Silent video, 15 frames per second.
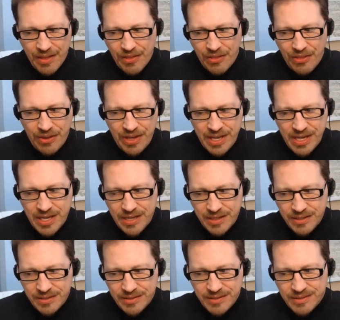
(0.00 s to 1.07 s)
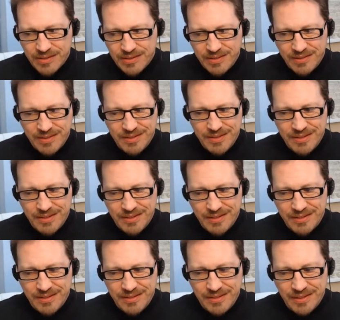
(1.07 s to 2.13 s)
The
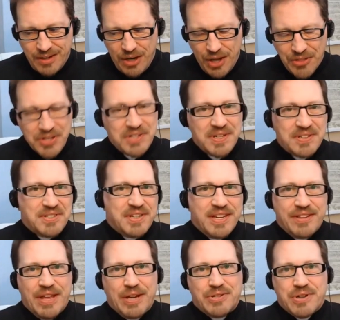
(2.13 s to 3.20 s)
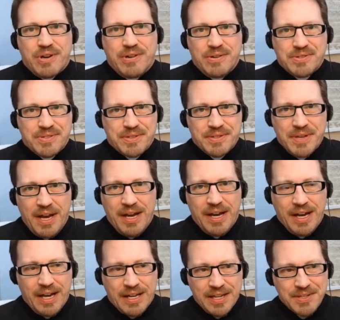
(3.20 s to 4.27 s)
authenticity of that charter is
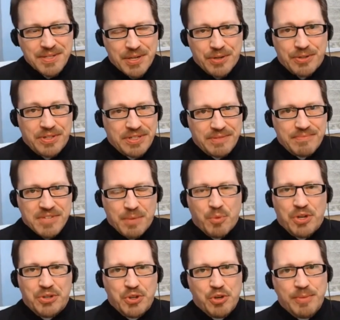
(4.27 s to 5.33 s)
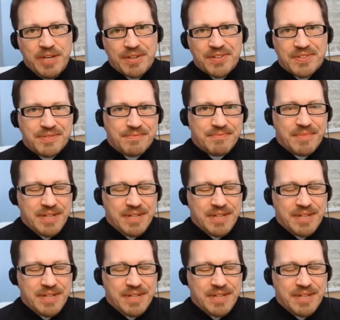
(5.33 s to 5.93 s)
considered somewhat dubious,